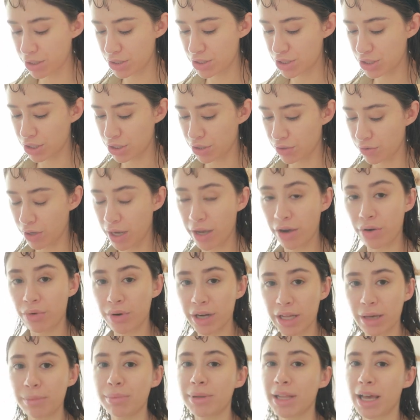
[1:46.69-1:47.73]
do, I
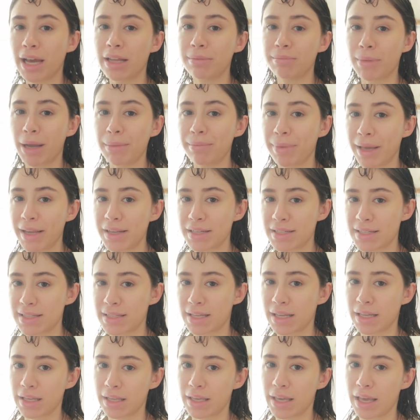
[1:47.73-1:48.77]
already applied my base
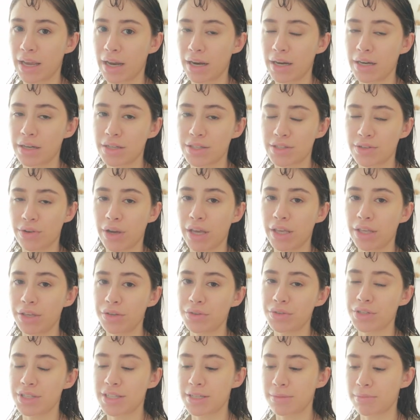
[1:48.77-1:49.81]
skincare. So I
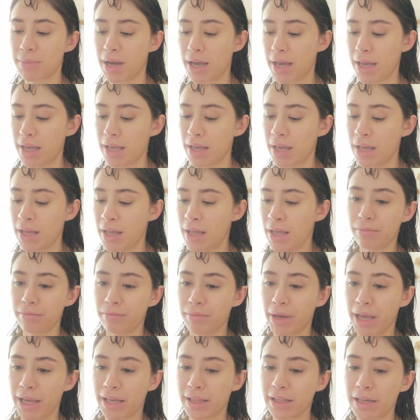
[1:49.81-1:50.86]
used my
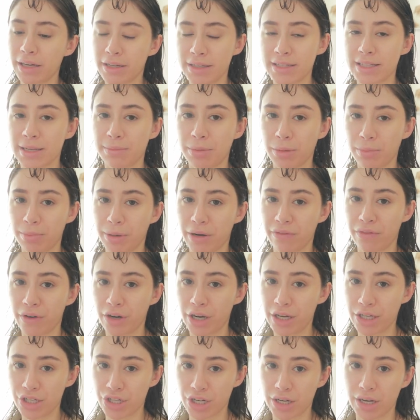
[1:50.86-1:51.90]
Claire's Supple
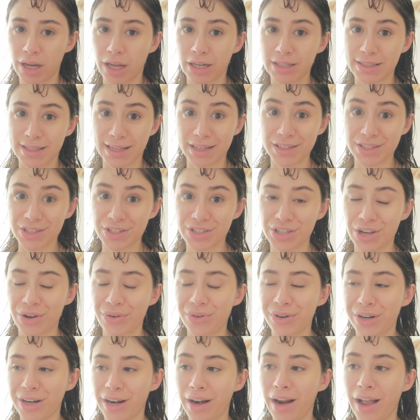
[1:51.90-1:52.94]
Preparation Unscented
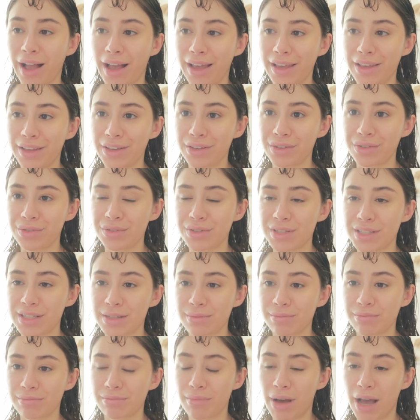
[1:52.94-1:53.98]
Toner. I
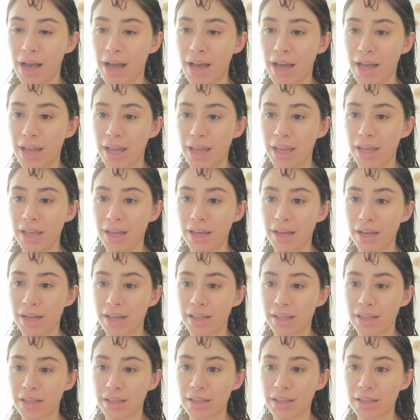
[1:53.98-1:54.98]
used my